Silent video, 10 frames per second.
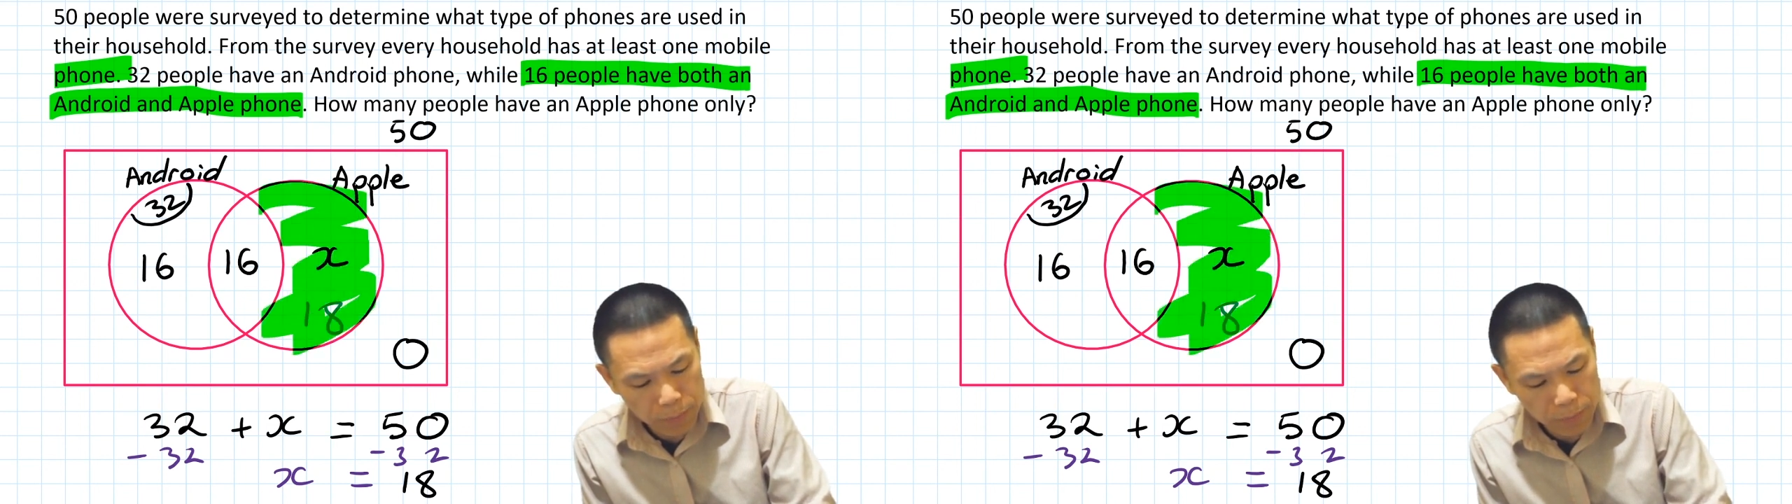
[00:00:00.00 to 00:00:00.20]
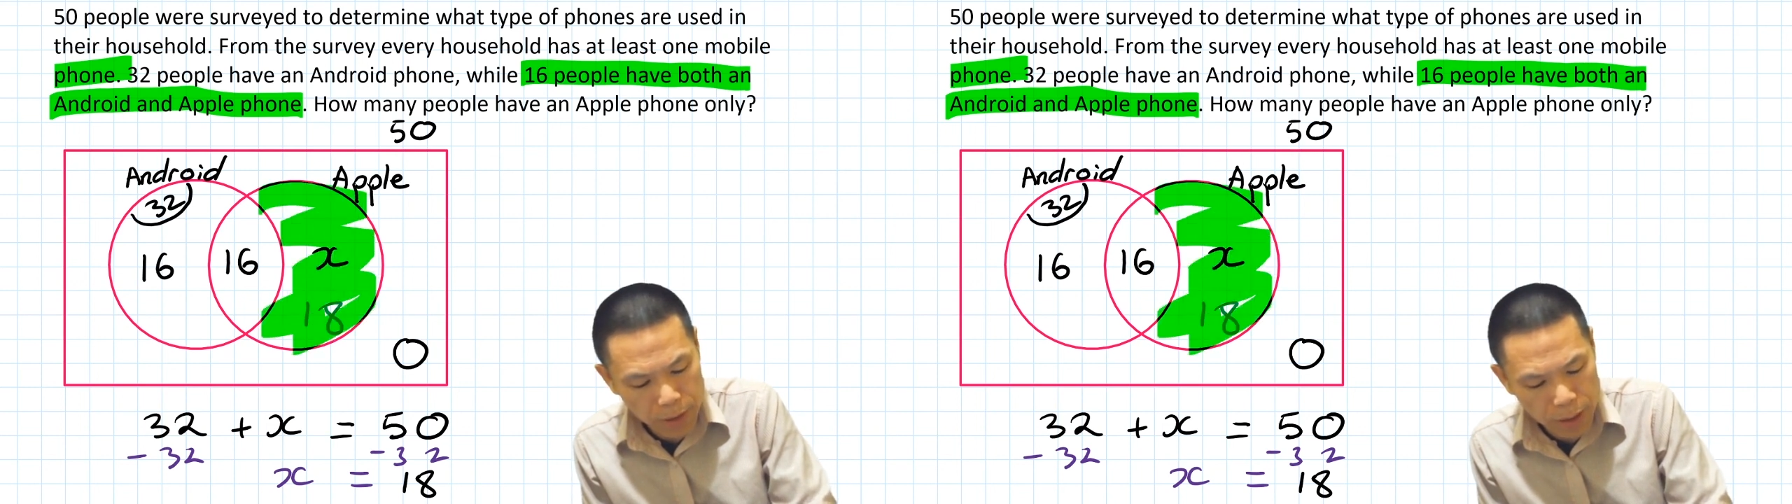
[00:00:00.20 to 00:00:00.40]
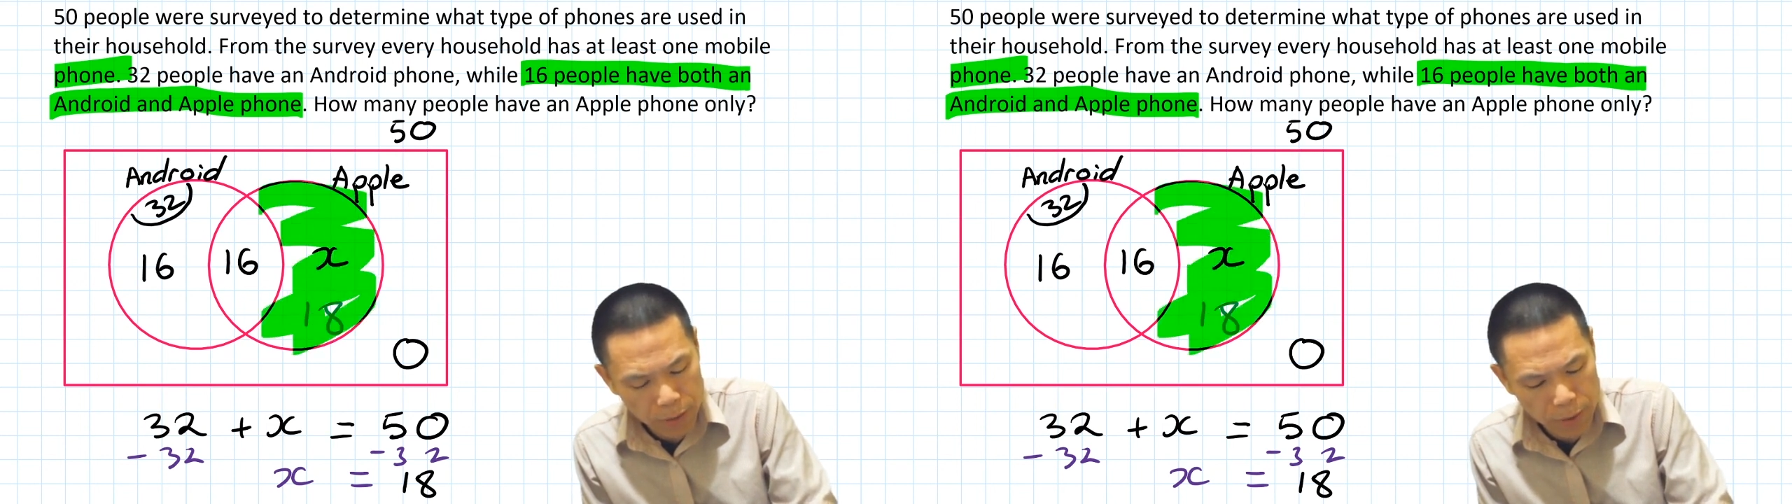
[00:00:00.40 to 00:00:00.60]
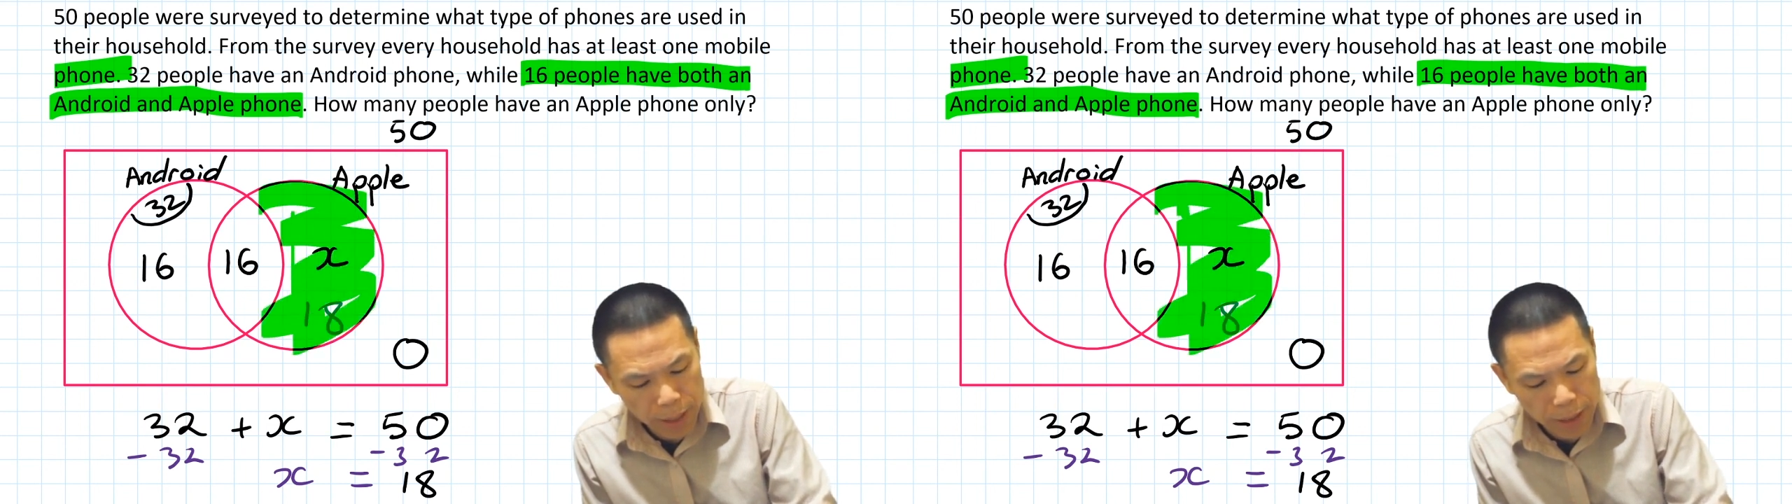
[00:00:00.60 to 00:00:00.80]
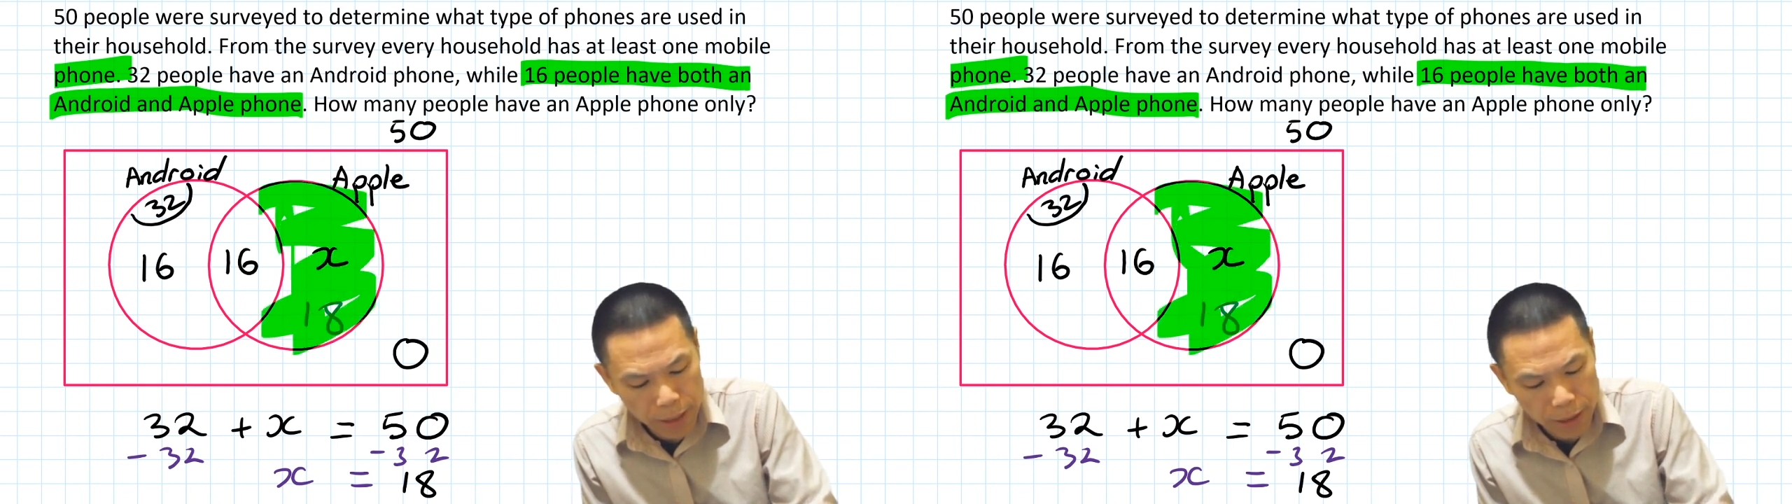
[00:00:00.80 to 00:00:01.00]
area
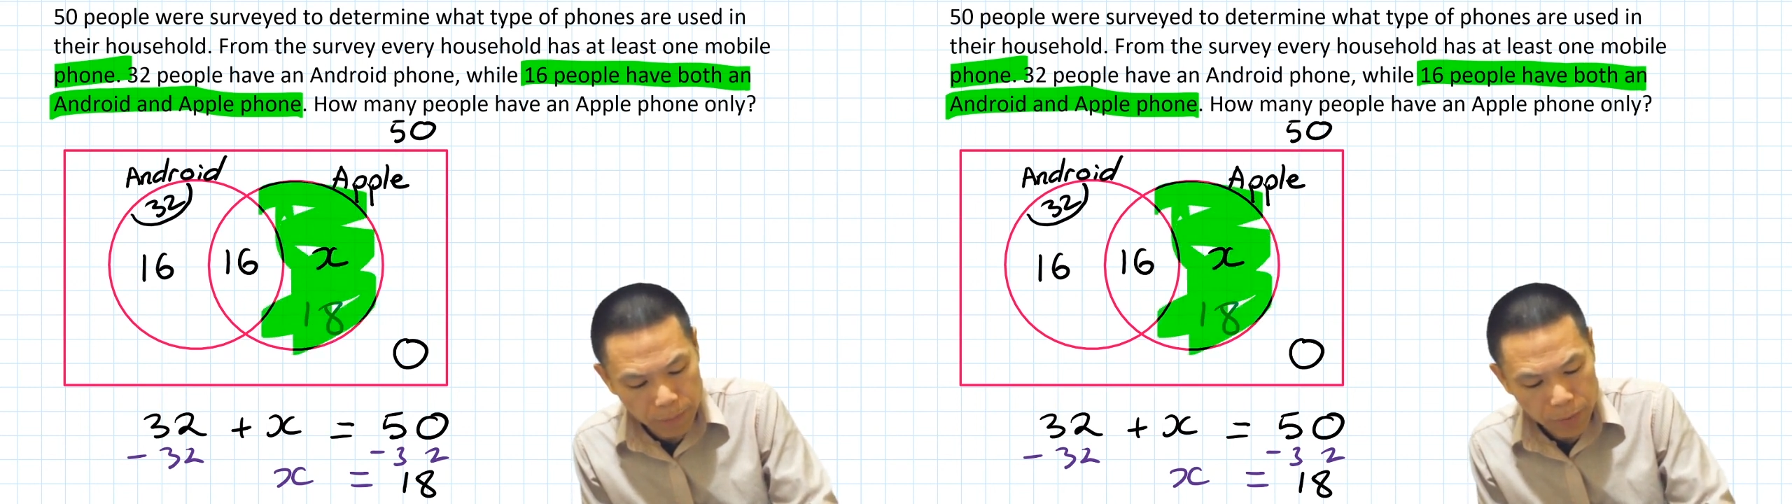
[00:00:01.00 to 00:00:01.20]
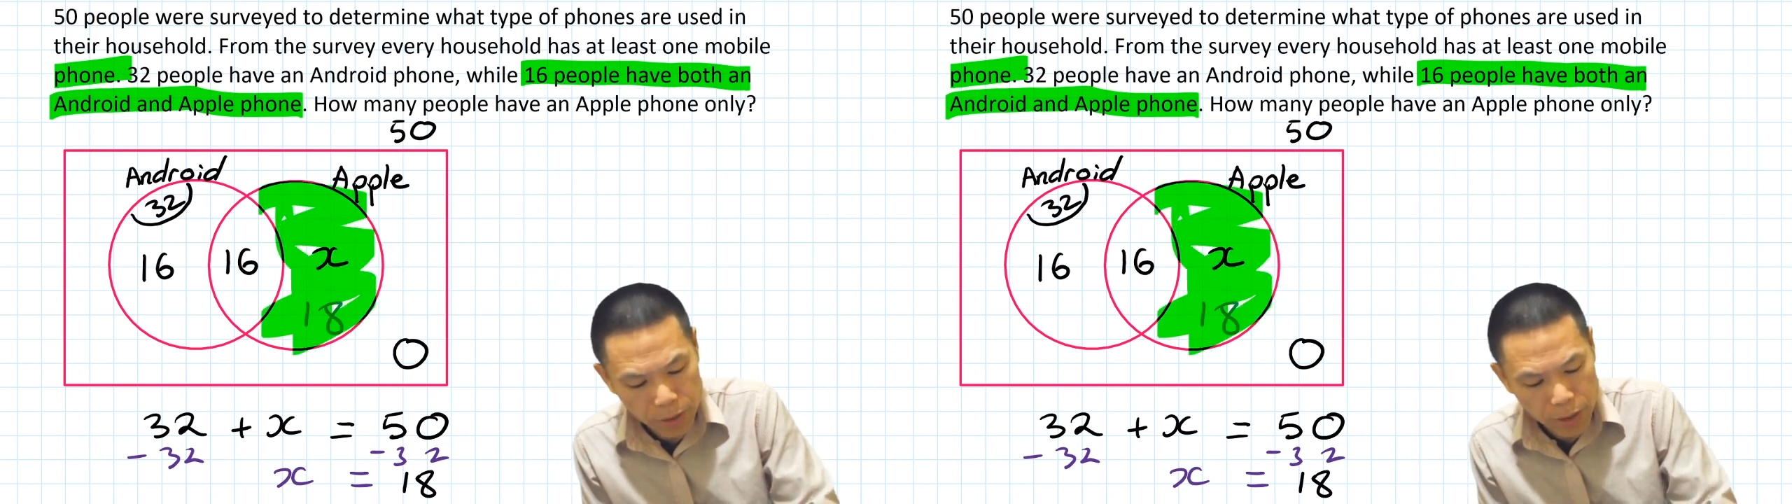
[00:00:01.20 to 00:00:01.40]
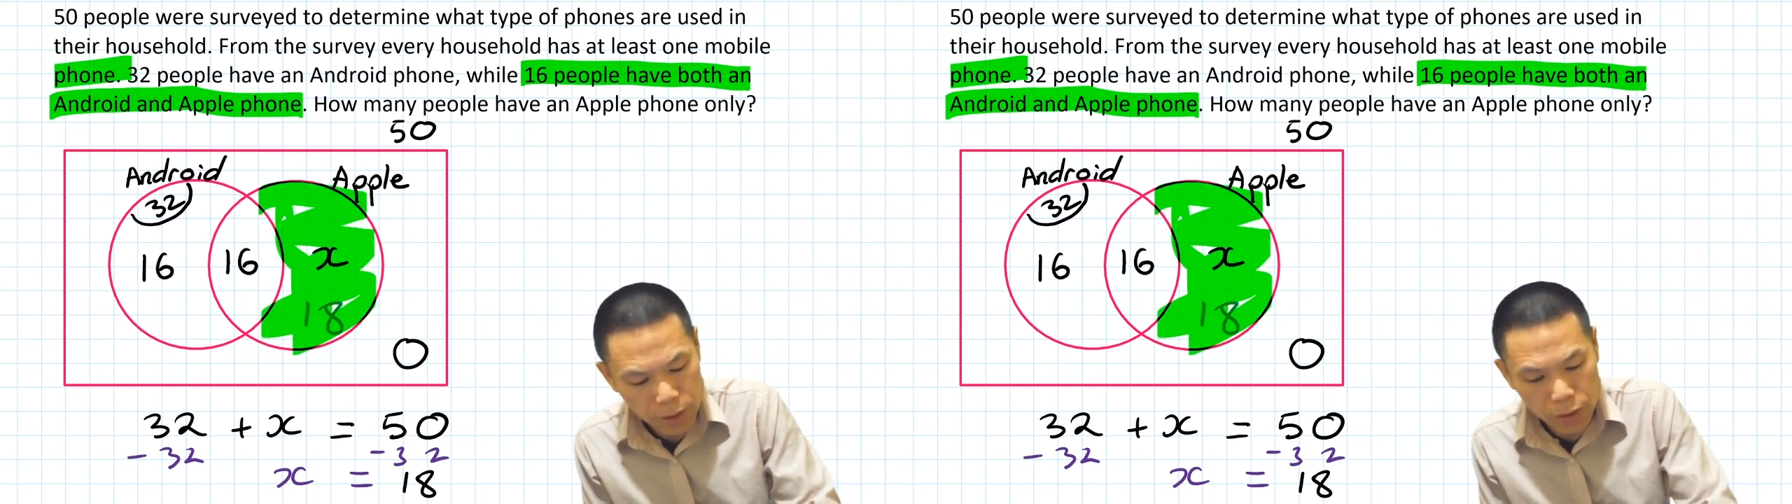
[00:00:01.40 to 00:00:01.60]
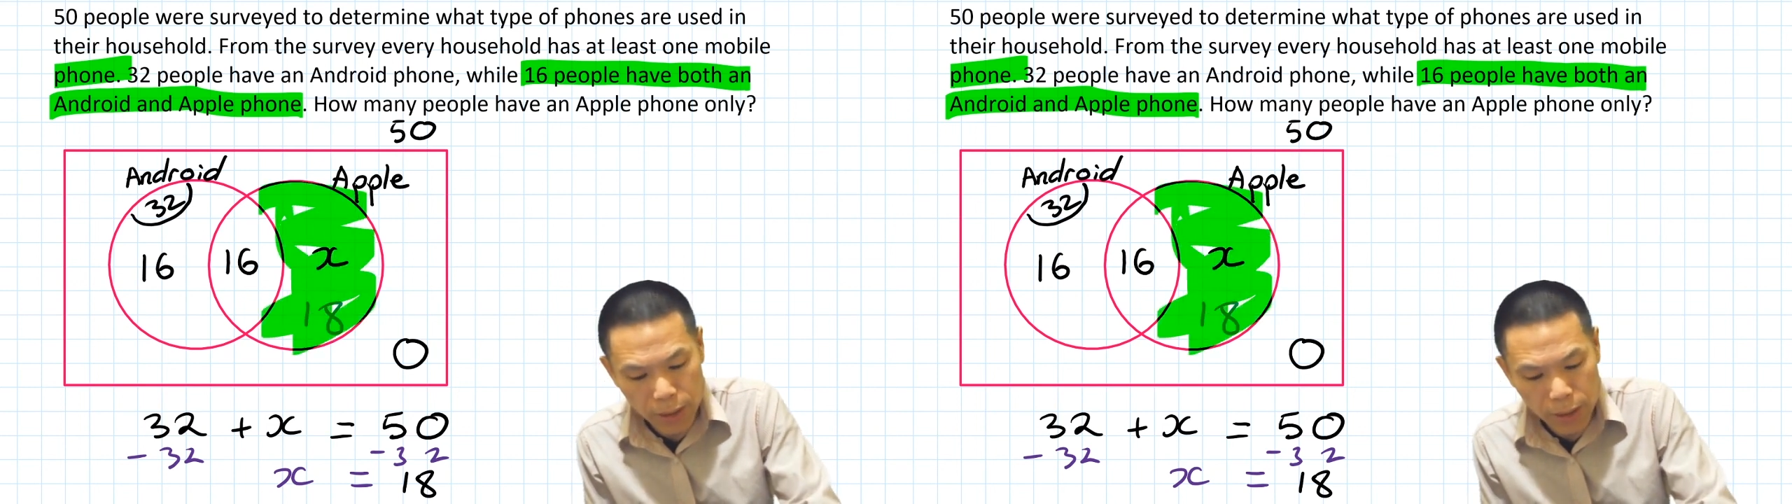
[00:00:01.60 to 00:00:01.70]
here. So